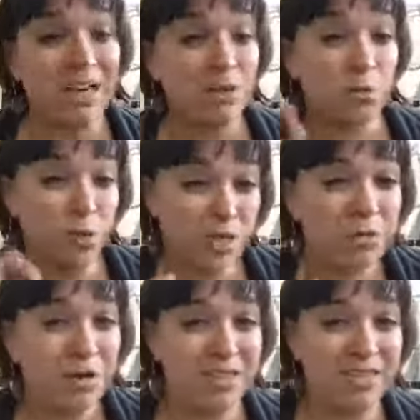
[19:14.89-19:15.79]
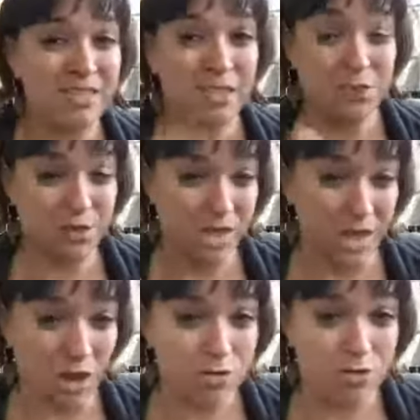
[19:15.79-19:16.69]
Another really great thing to do, and
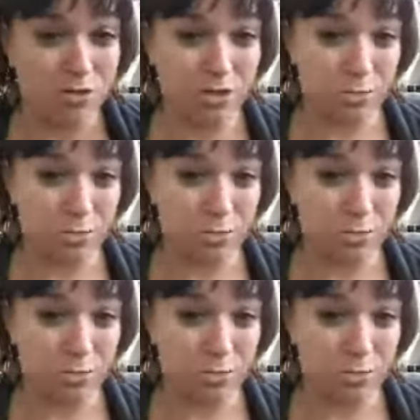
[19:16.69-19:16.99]
that I also